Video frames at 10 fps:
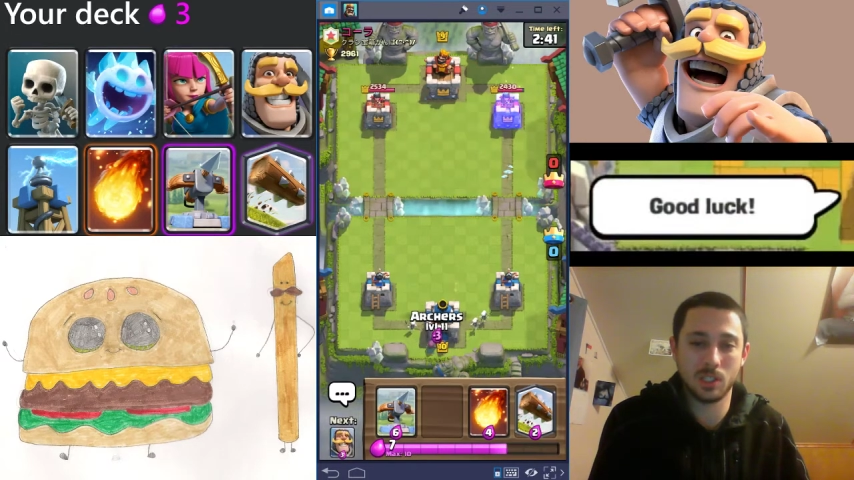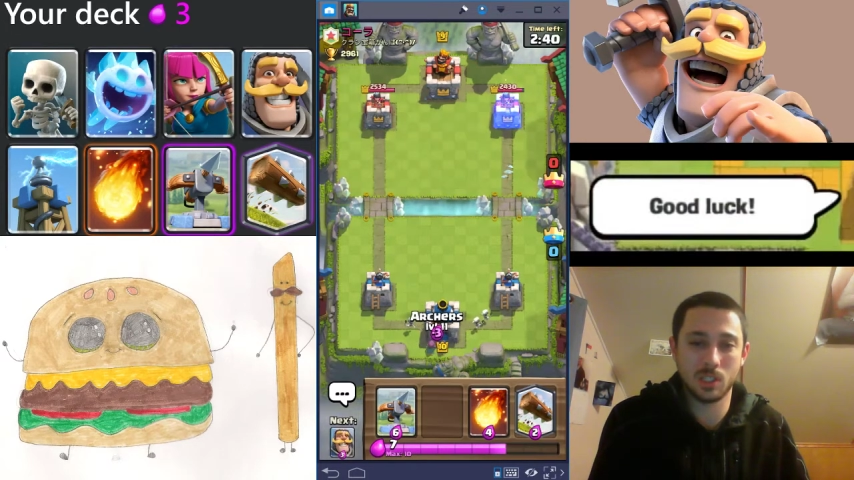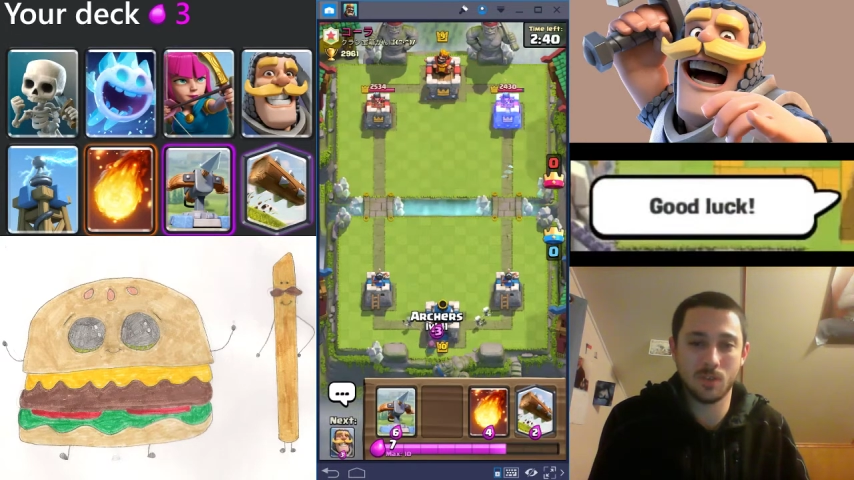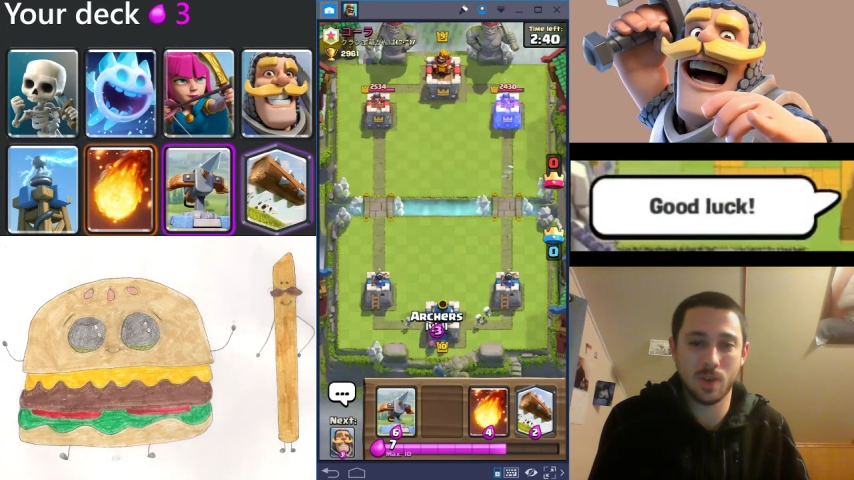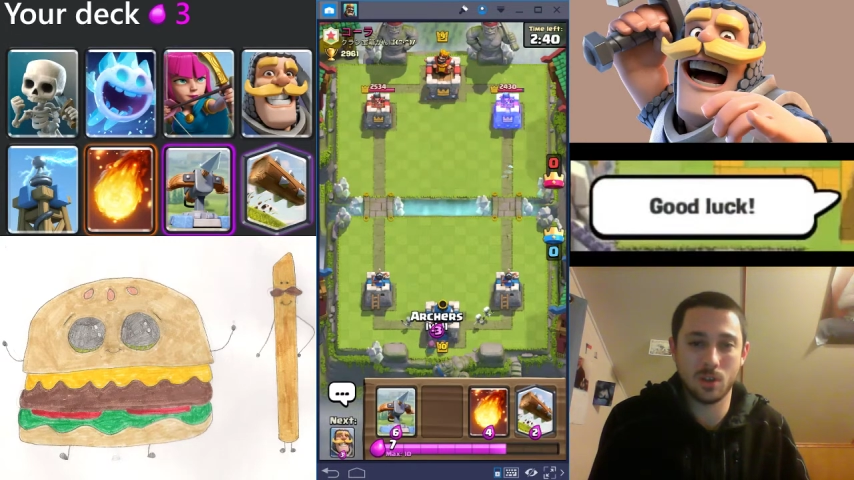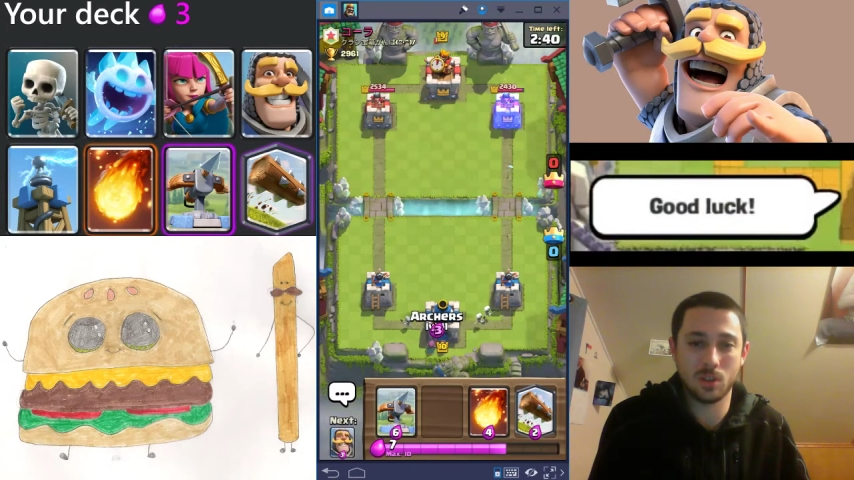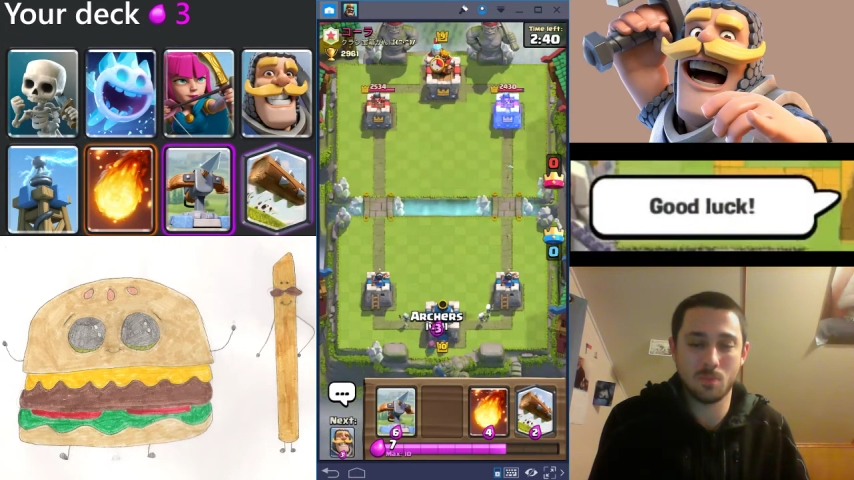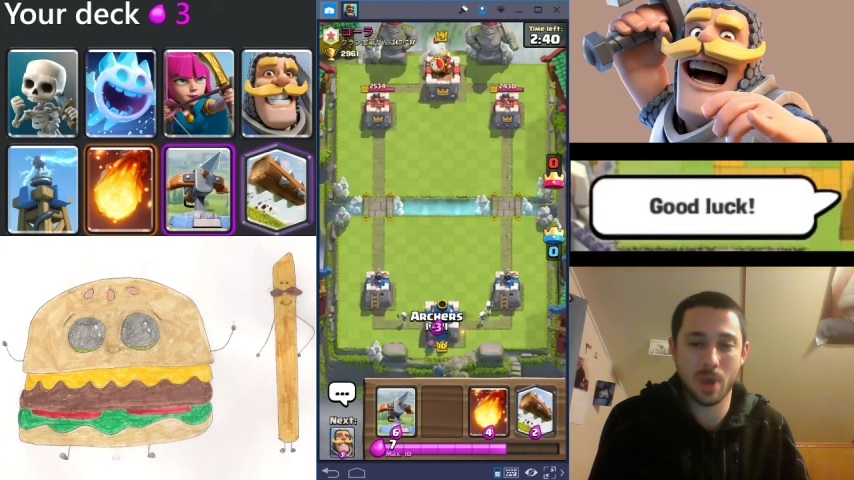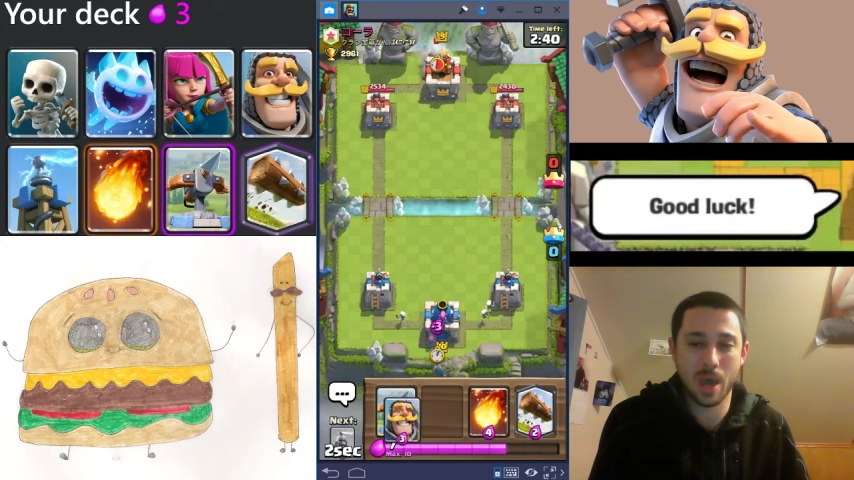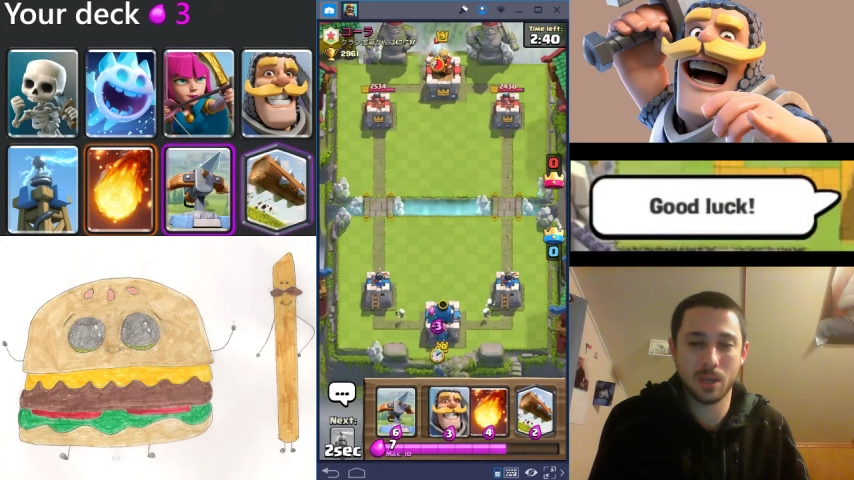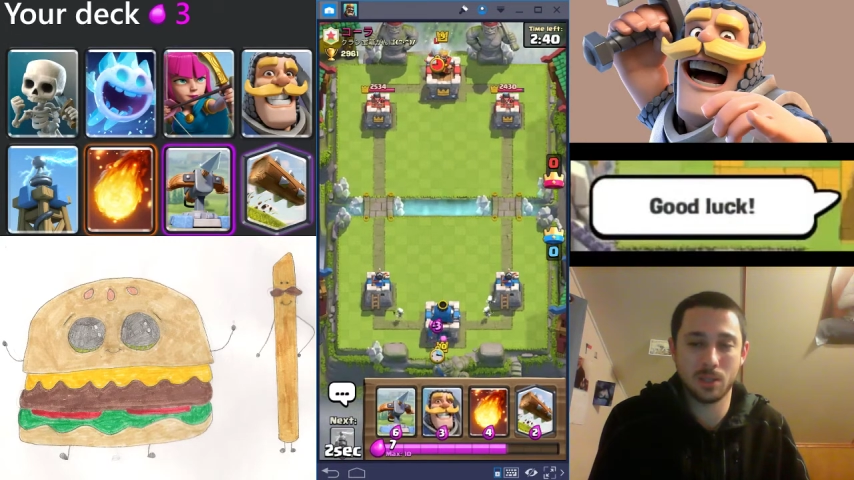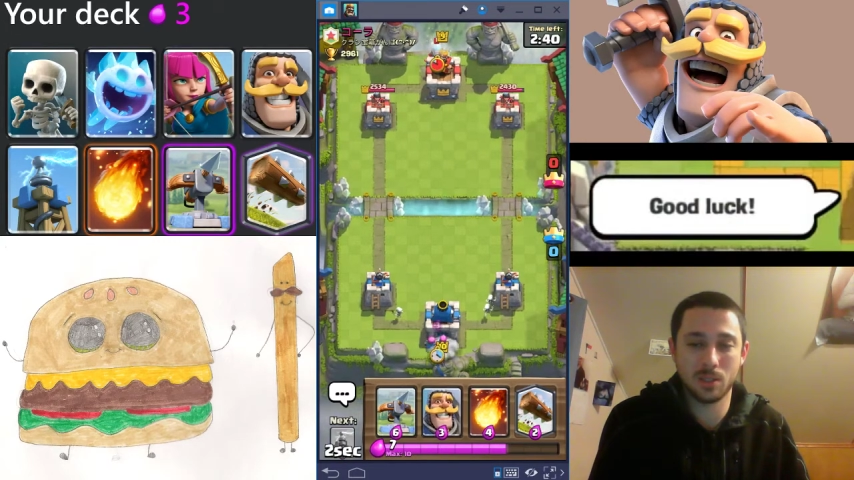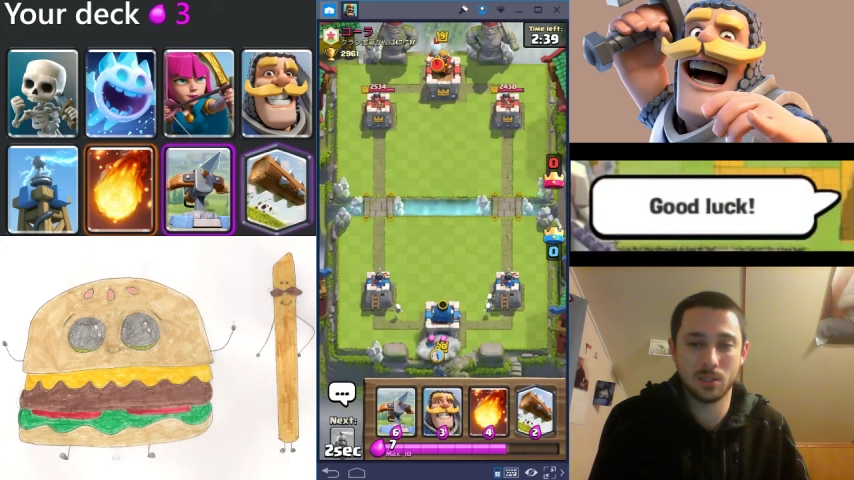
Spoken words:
stuff out in the back.